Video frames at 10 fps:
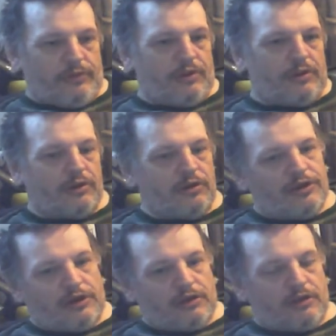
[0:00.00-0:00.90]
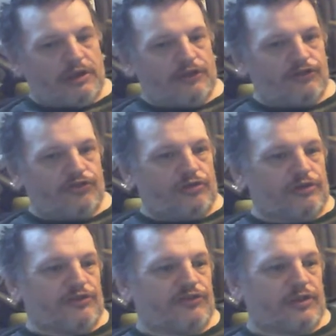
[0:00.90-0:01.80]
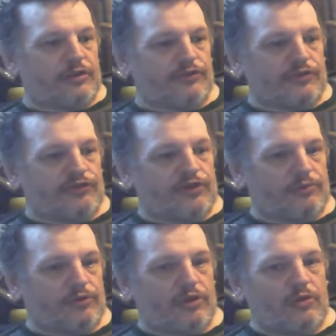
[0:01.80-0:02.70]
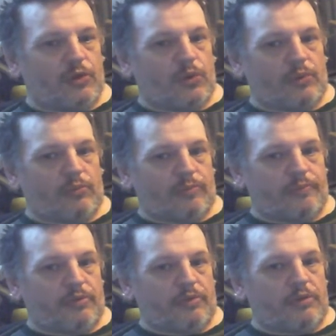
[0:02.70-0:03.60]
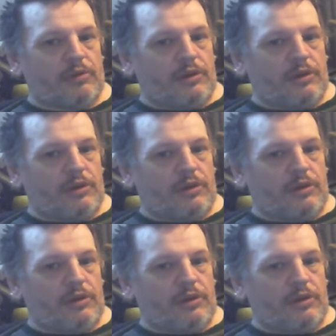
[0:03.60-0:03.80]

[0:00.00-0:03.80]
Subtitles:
I've got nothing against Chinese sellers and some equipment, but,